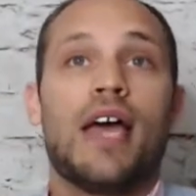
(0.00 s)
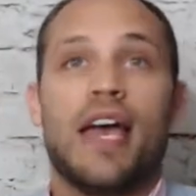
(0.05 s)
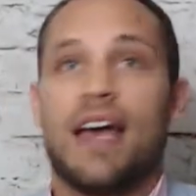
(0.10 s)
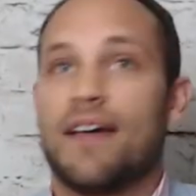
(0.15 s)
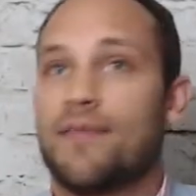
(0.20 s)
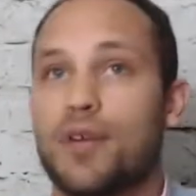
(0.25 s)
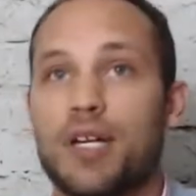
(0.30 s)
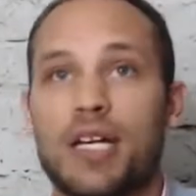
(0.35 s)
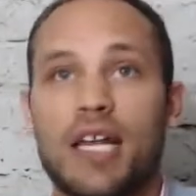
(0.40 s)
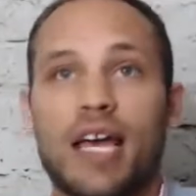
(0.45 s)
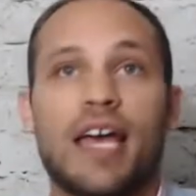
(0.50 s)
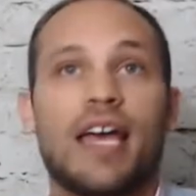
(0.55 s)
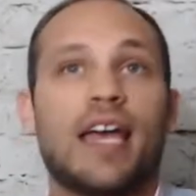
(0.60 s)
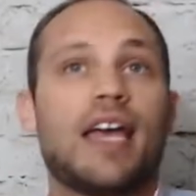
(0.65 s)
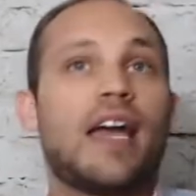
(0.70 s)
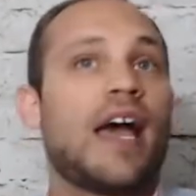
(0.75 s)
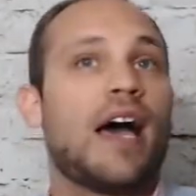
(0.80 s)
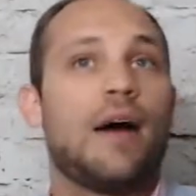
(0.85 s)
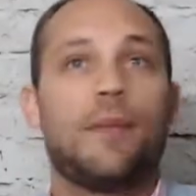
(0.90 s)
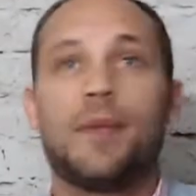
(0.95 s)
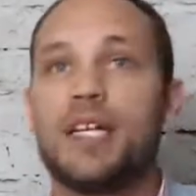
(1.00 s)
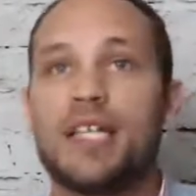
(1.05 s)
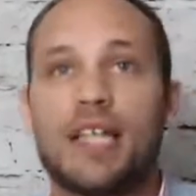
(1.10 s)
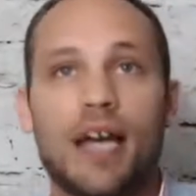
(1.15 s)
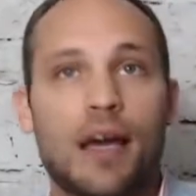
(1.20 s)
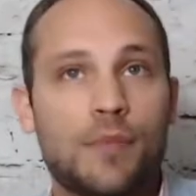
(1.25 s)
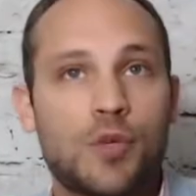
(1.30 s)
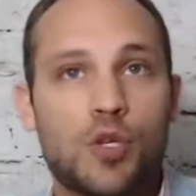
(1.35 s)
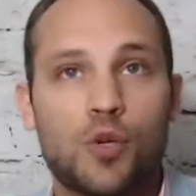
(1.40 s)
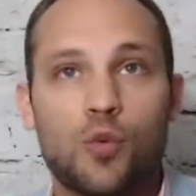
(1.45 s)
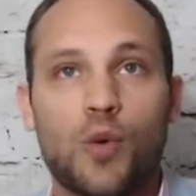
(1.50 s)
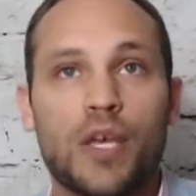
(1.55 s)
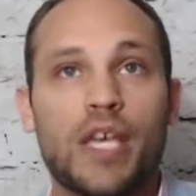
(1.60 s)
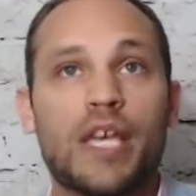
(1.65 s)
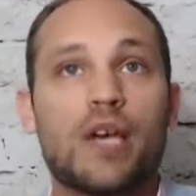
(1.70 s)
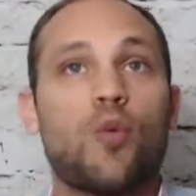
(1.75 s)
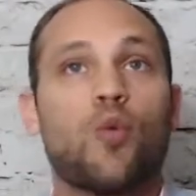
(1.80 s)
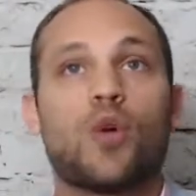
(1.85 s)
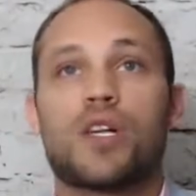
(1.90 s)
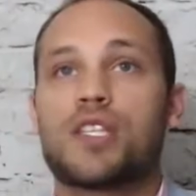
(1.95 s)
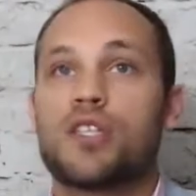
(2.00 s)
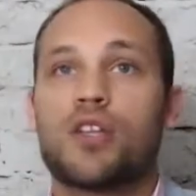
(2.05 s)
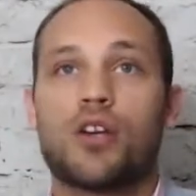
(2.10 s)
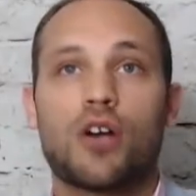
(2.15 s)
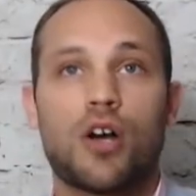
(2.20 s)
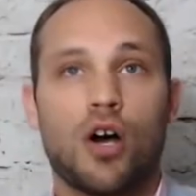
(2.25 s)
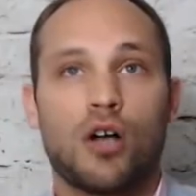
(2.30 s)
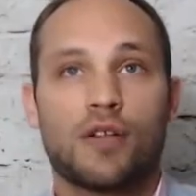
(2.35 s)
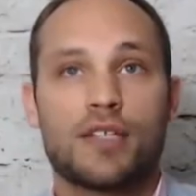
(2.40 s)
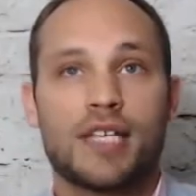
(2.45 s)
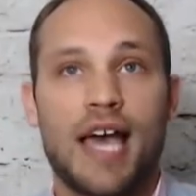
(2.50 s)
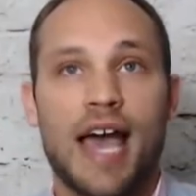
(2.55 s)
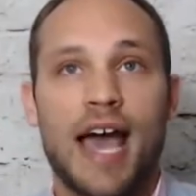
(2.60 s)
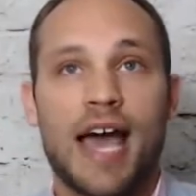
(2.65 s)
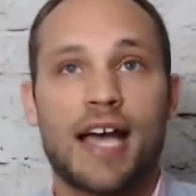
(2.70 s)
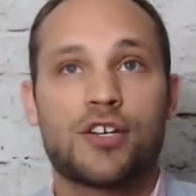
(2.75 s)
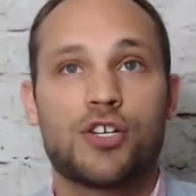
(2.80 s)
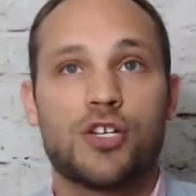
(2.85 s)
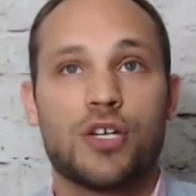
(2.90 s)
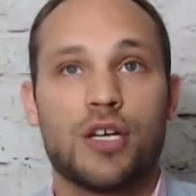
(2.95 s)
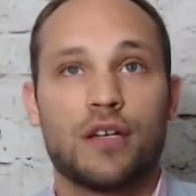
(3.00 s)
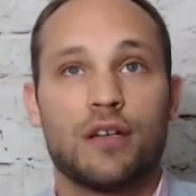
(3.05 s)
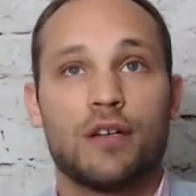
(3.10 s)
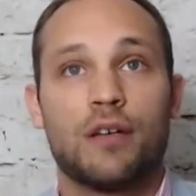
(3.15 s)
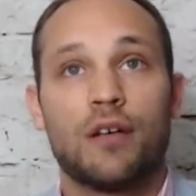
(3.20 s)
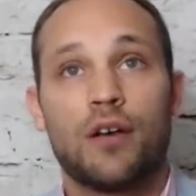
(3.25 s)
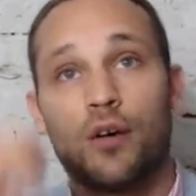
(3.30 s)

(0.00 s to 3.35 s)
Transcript: every day, how many times a week, what's their call to action?